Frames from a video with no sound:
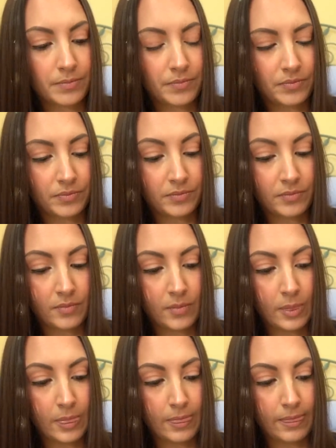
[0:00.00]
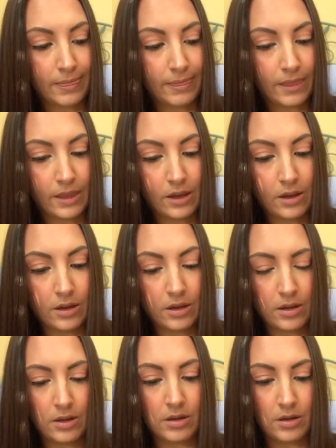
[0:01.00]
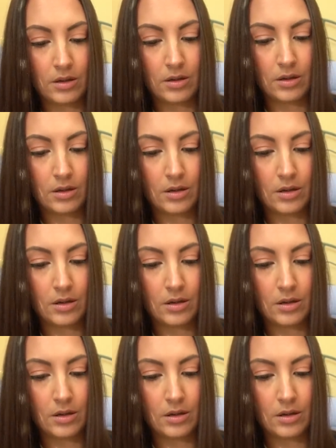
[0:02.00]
No one is speaking in this clip.